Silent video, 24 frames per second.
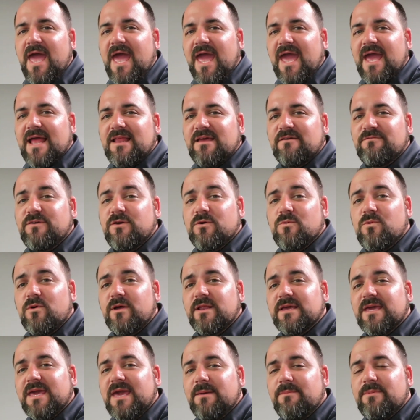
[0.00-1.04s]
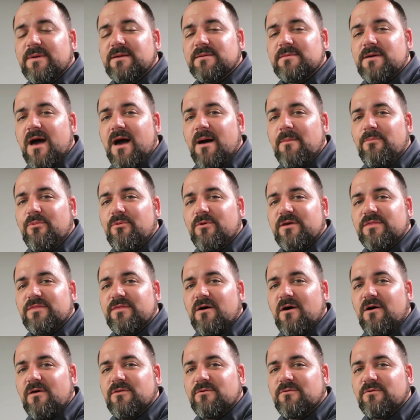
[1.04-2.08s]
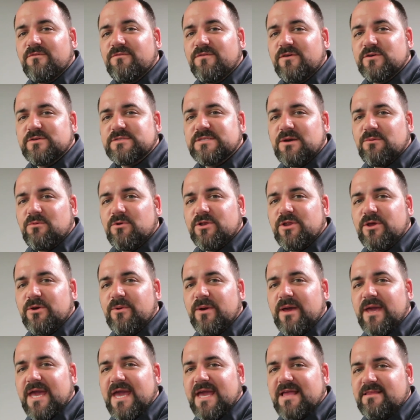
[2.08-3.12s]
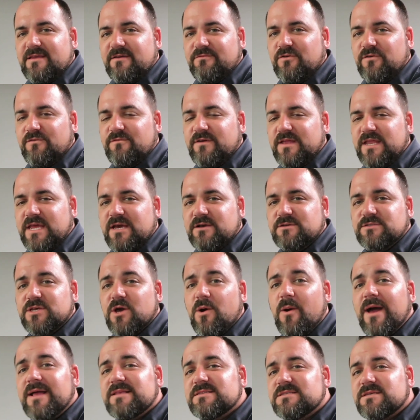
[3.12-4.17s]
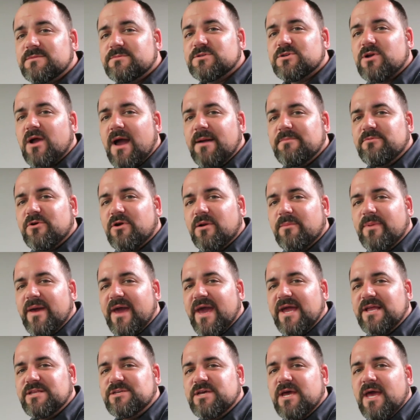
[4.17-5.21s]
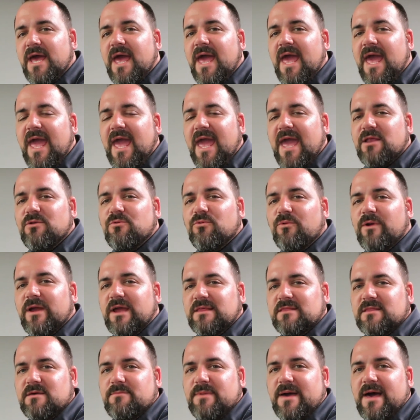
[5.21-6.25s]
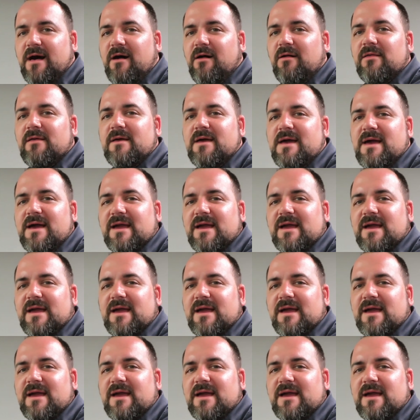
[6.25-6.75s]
And if you want to keep it up with all the reviews that we're doing and different videos, go ahead and subscribe to our page and ring the bell.